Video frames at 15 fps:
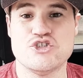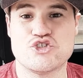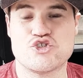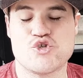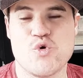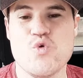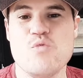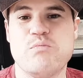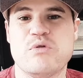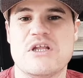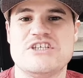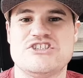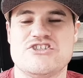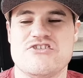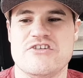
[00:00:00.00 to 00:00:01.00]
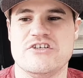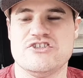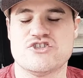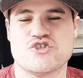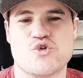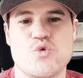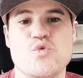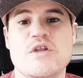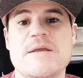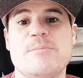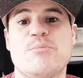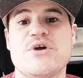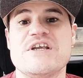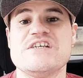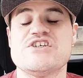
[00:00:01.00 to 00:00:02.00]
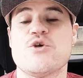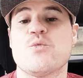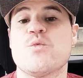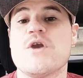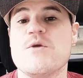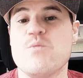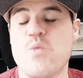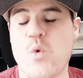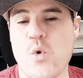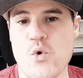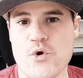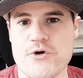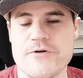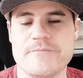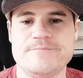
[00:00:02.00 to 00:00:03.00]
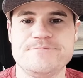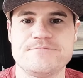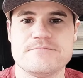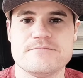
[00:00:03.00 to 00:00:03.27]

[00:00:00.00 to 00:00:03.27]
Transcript: true pleasure that truly brings reward